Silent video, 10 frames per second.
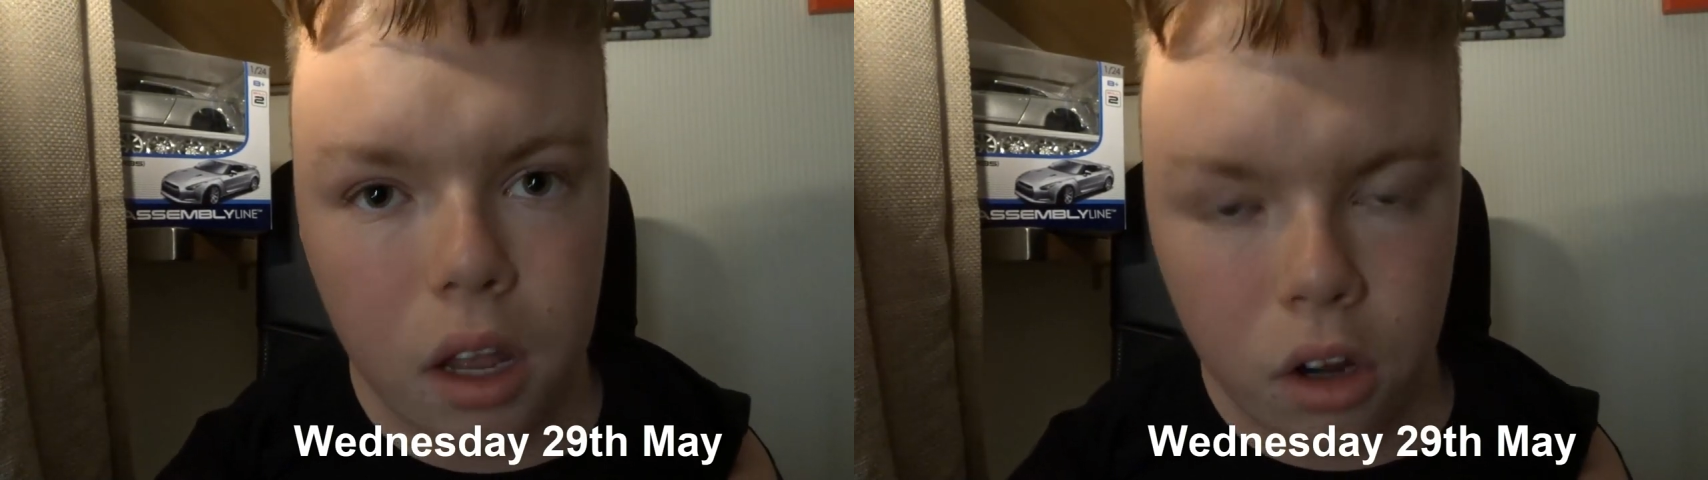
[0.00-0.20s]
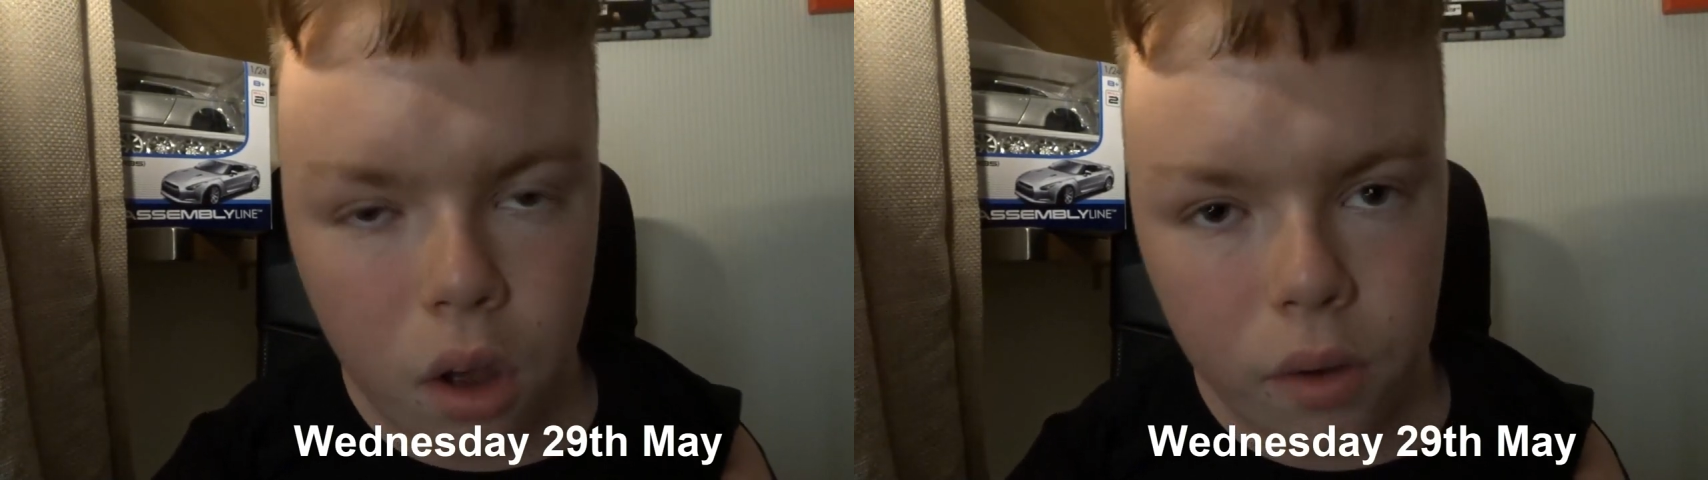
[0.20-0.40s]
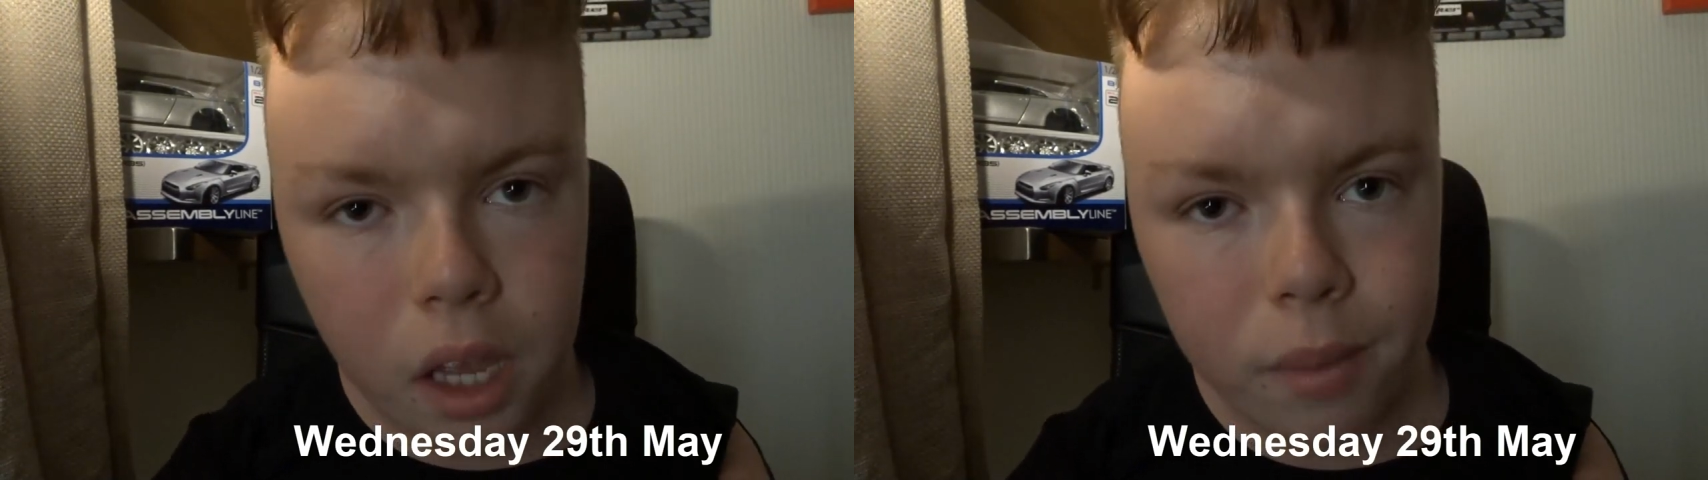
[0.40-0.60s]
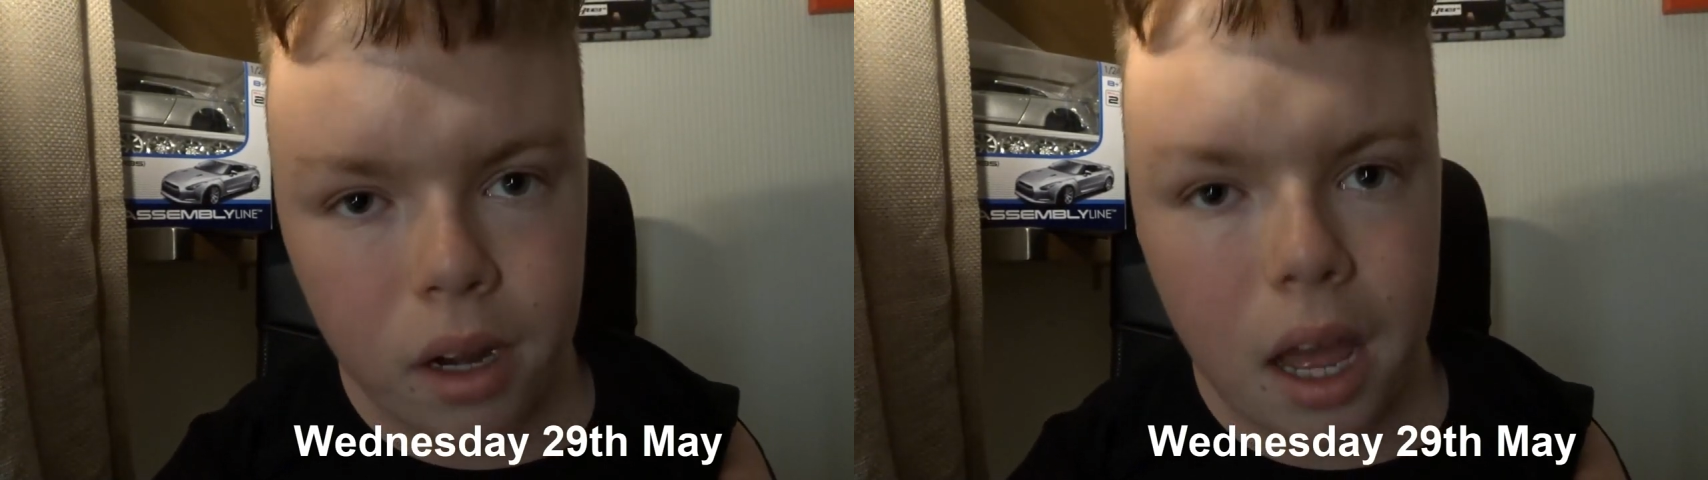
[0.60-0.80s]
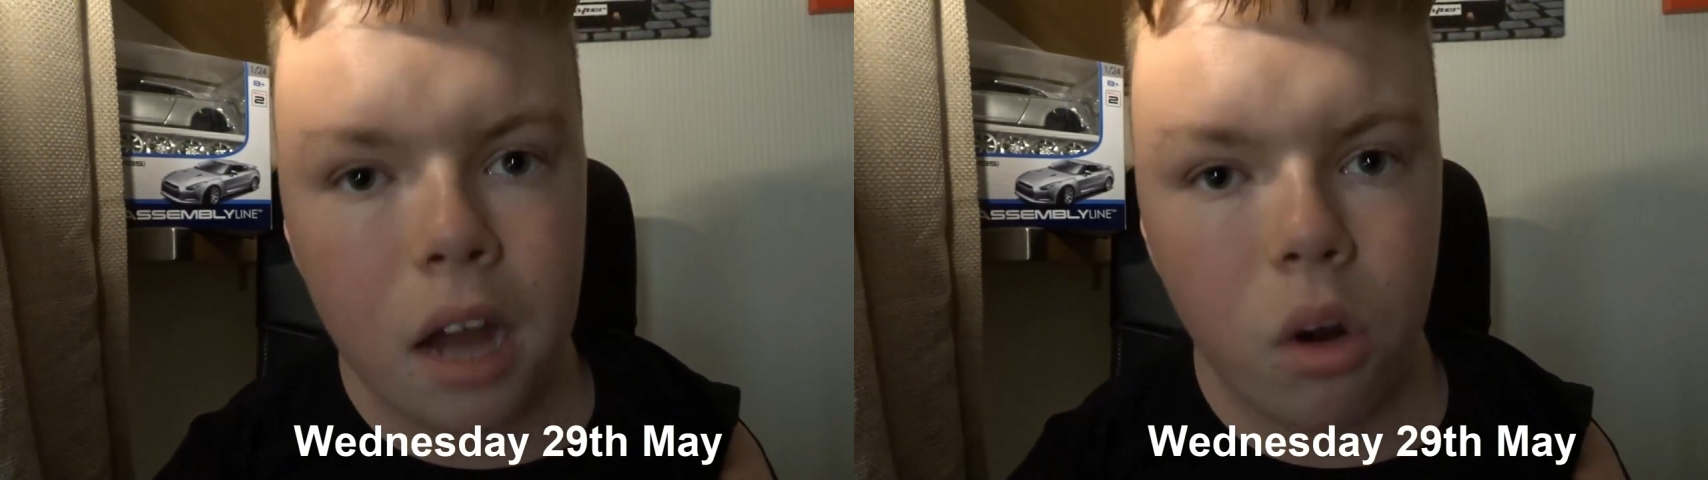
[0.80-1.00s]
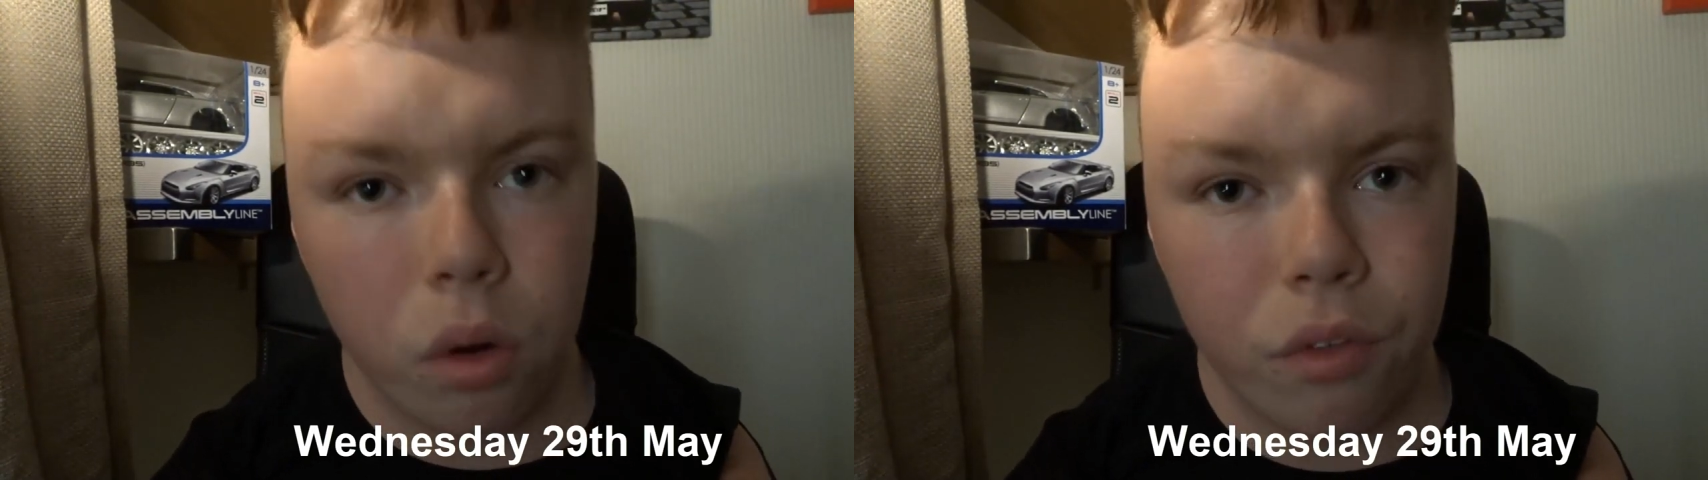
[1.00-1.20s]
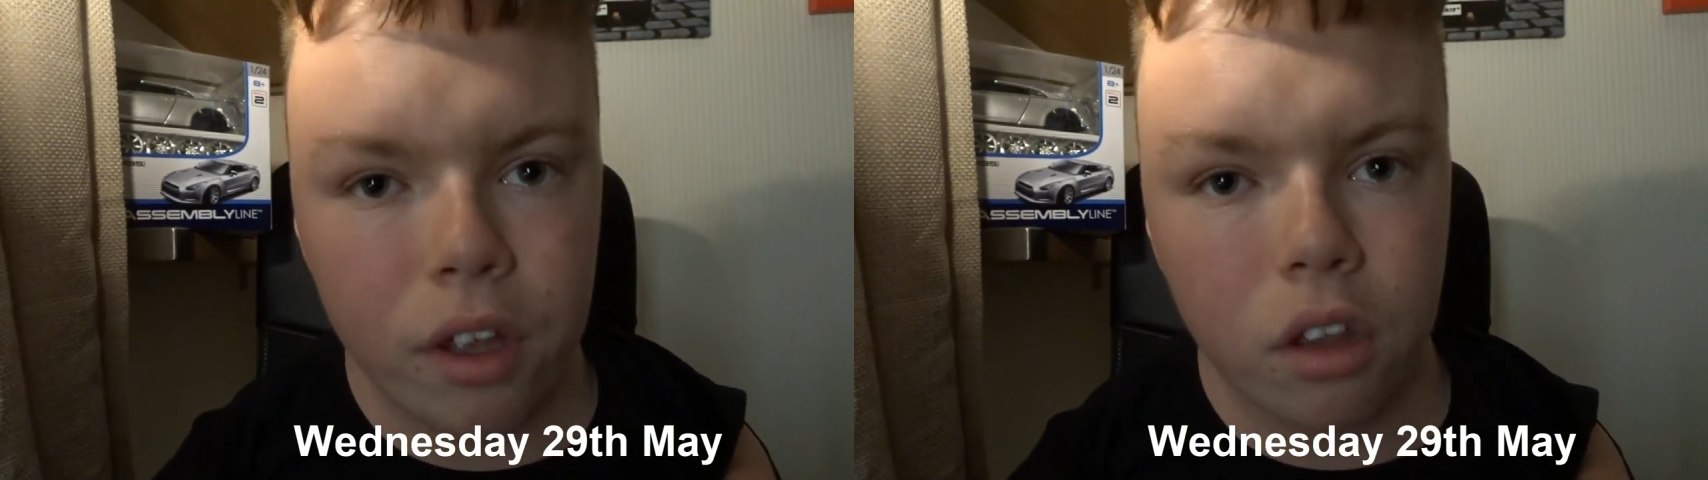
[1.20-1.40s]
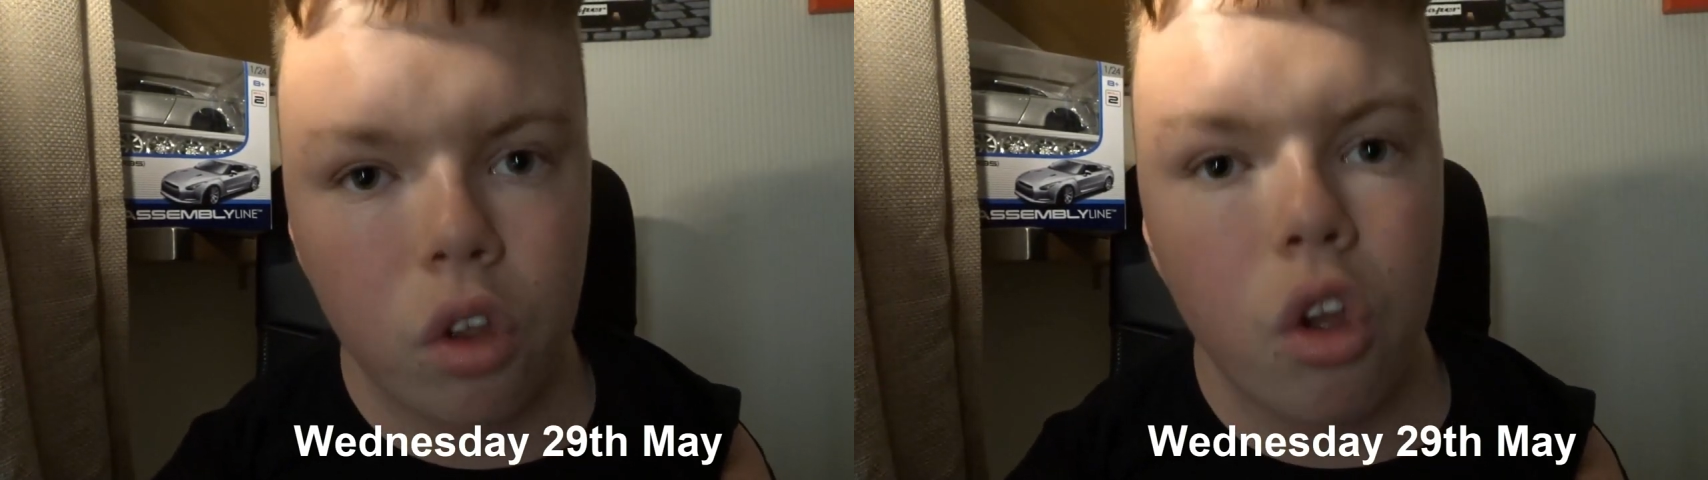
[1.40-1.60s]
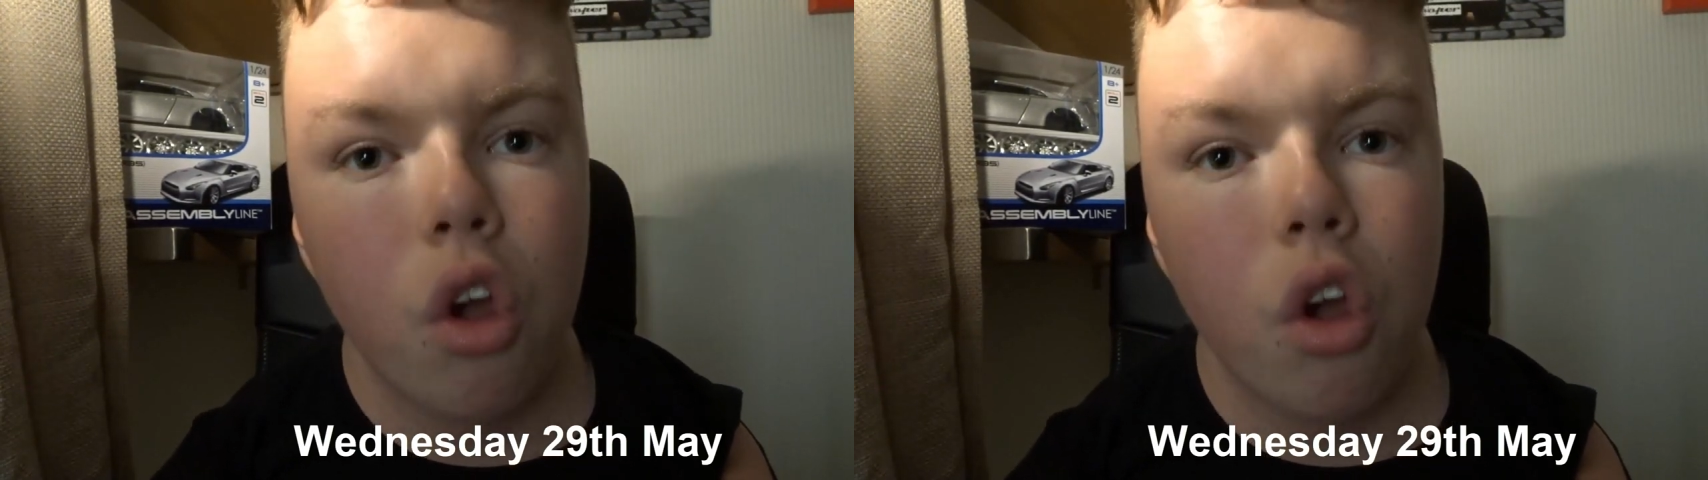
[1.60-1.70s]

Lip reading: niallkingsnorth and Alton Phoenix,